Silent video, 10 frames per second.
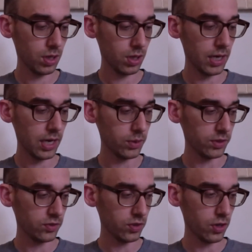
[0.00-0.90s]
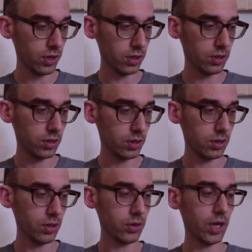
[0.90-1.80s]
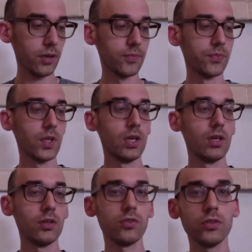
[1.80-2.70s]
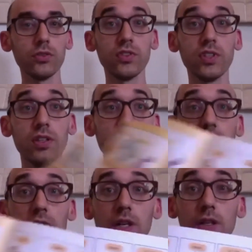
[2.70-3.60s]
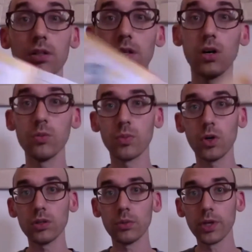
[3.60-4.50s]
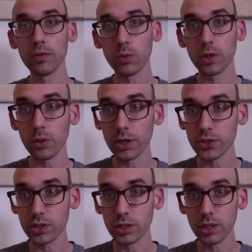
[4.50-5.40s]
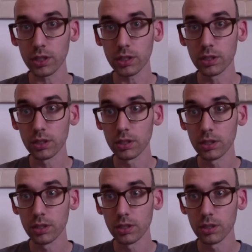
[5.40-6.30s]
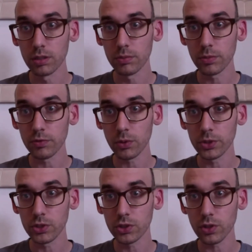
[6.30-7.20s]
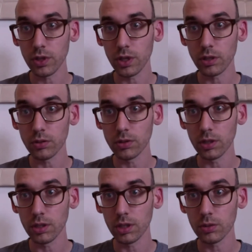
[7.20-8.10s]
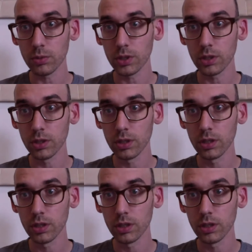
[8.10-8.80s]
how it started. Okay, so you'll see this like, oh, hold on, we have one question here. Before we show that, hold on, how do we?